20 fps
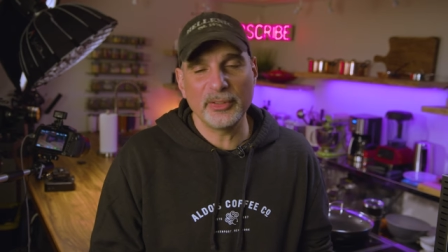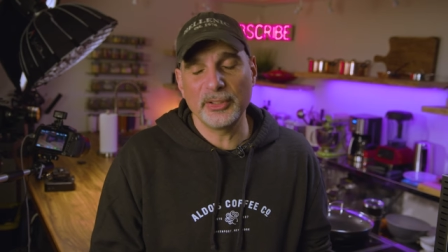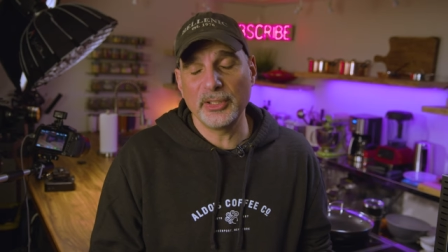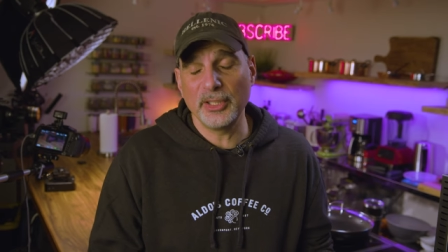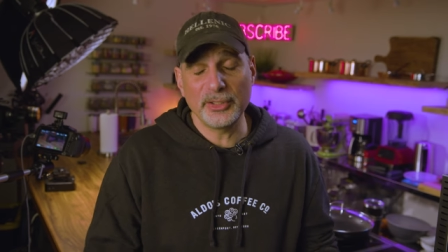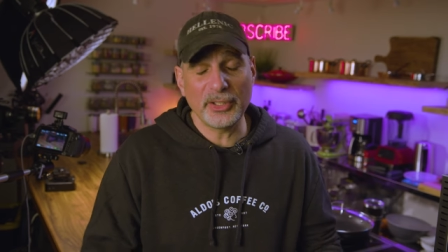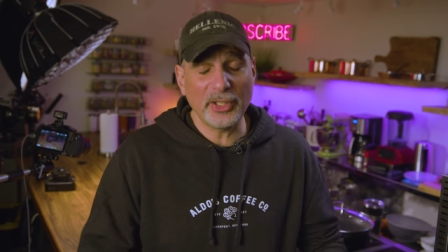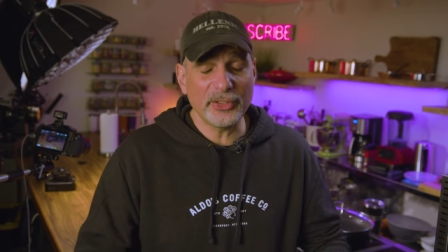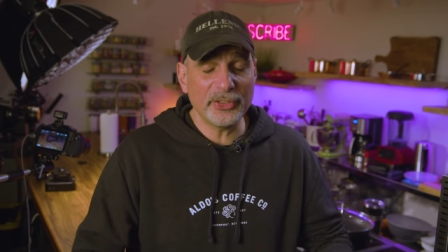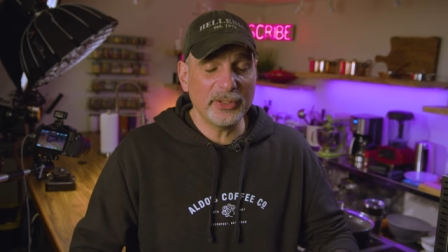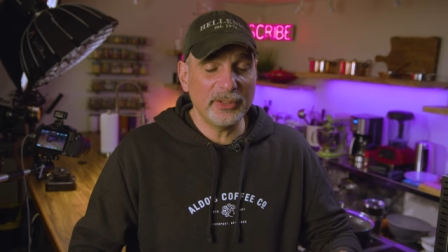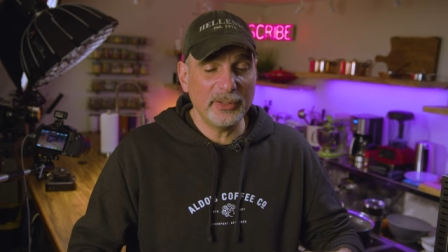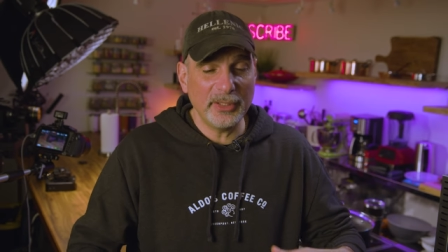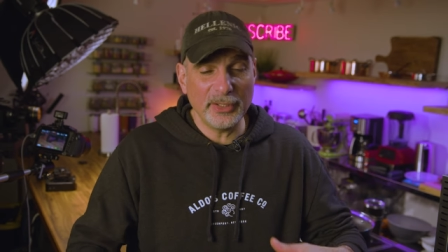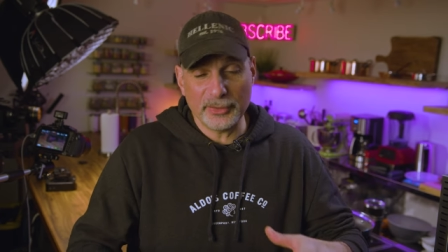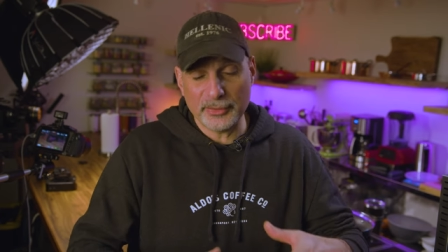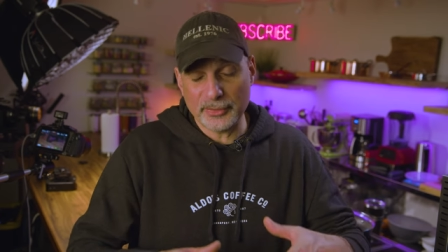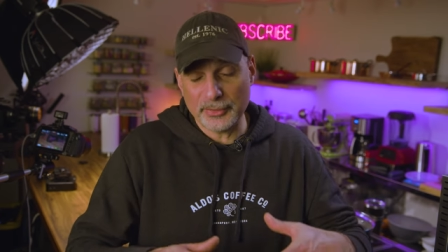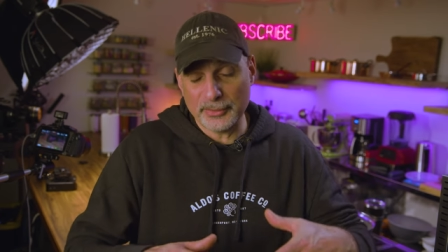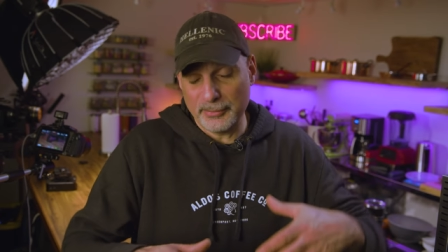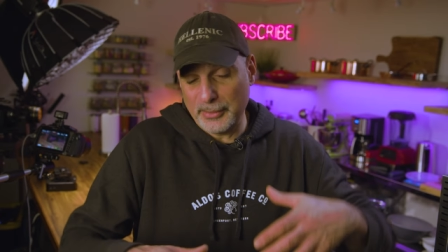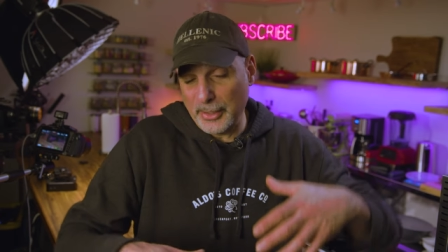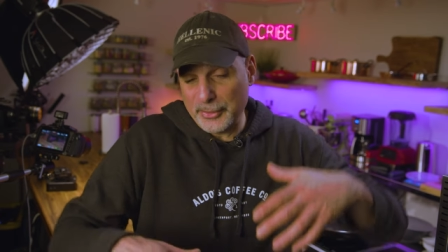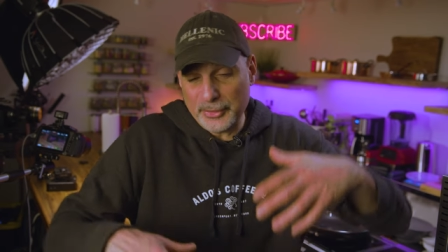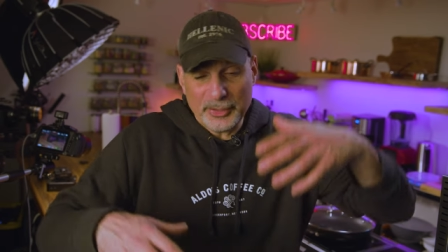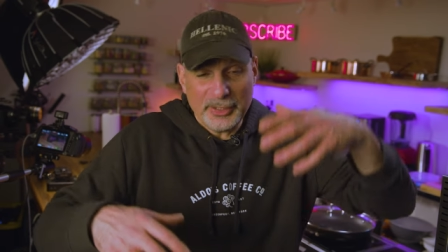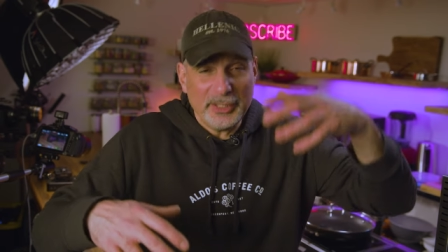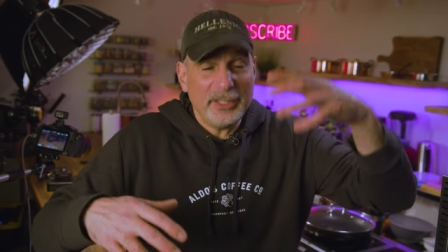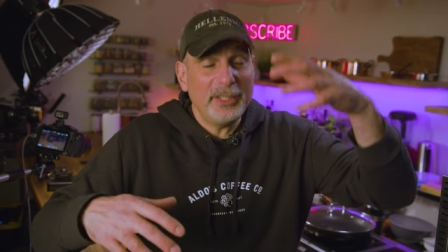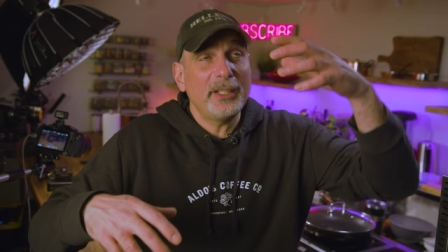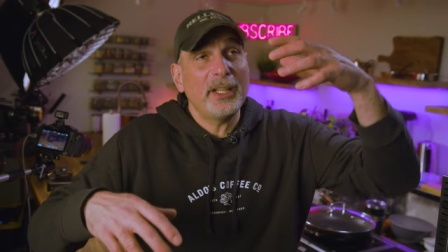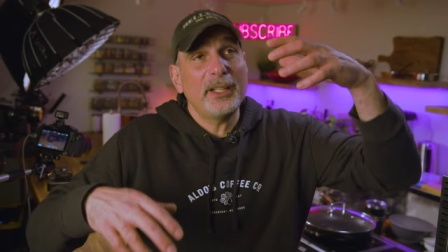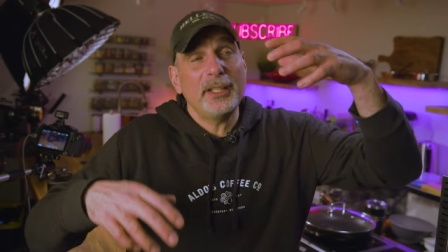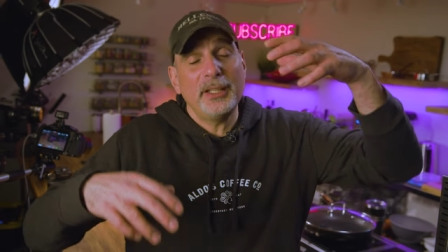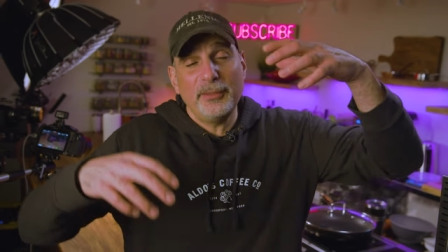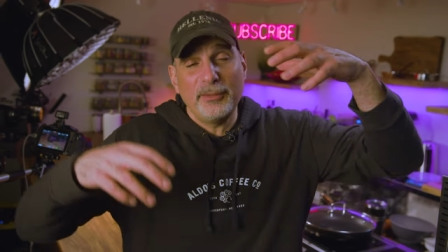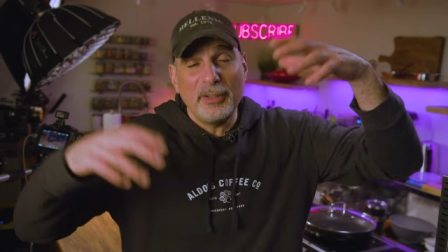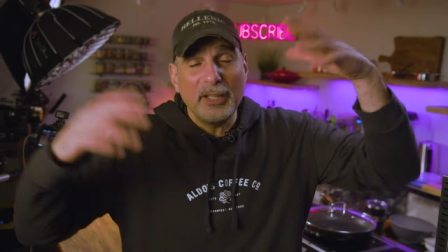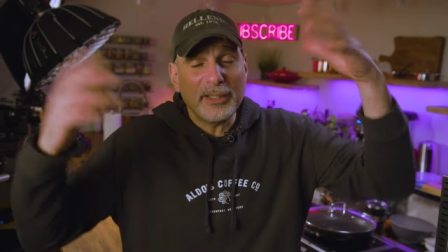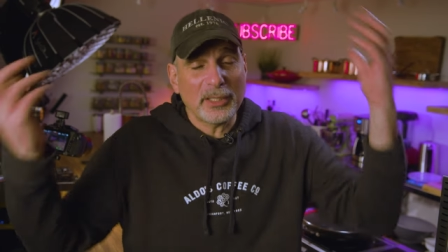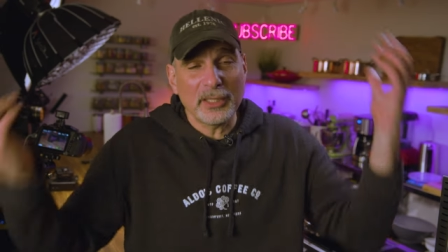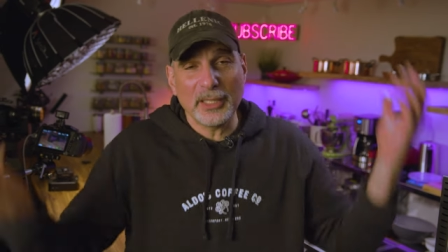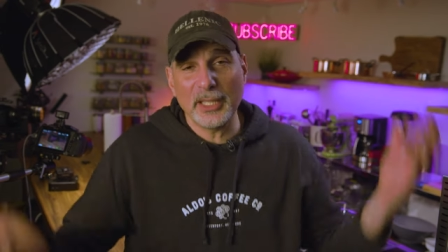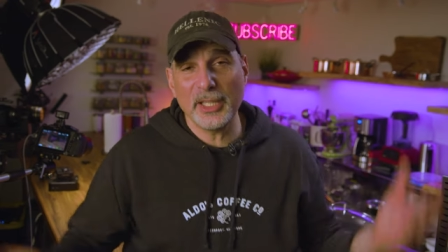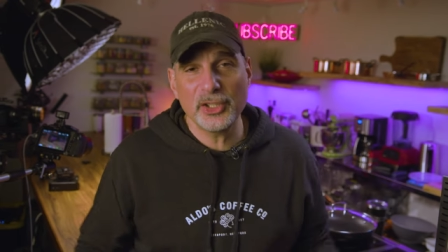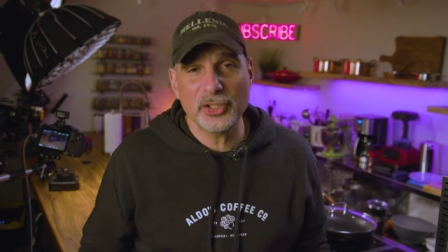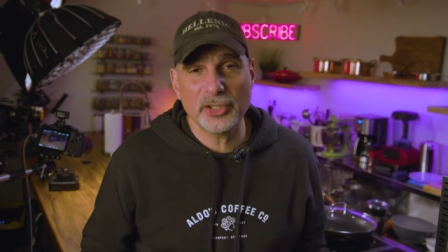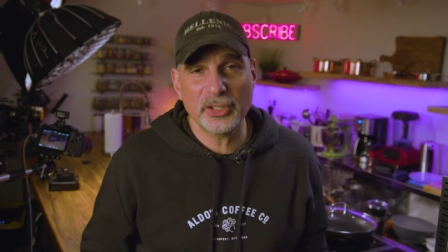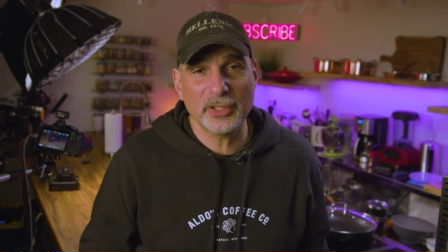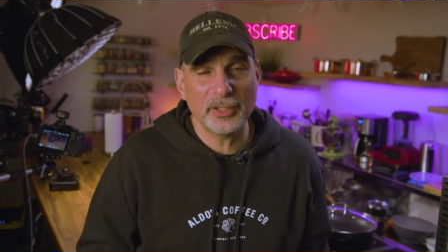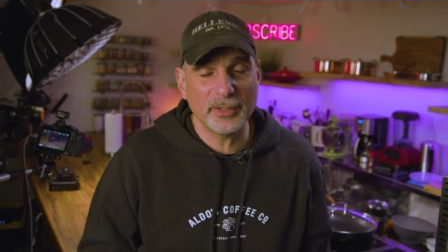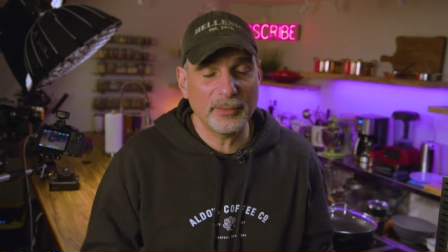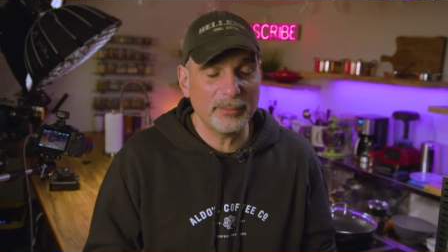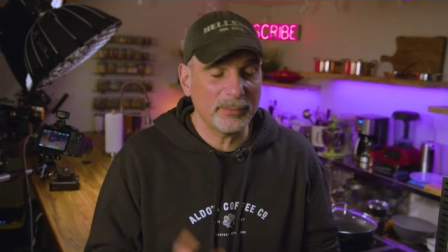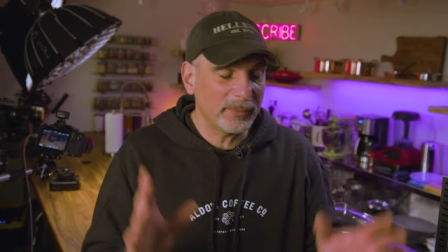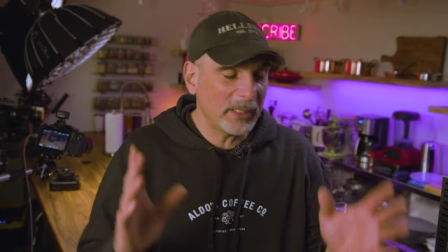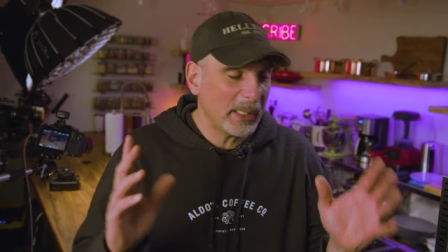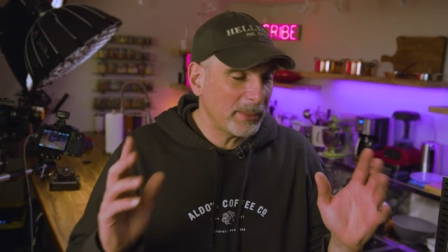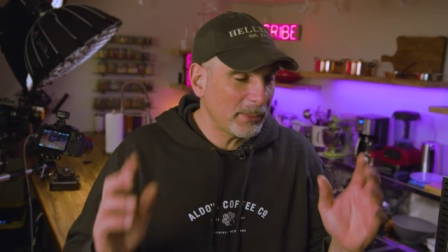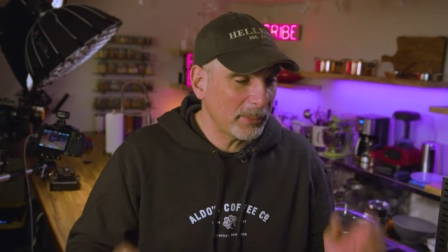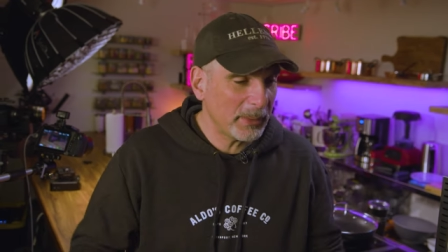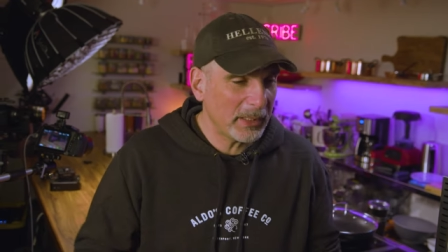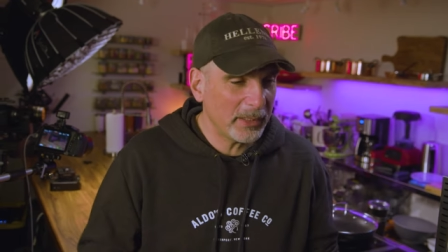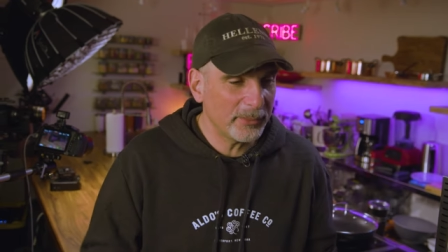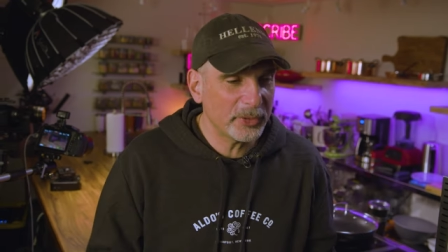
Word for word: and it doesn't need any ventilation, and blah, blah, blah.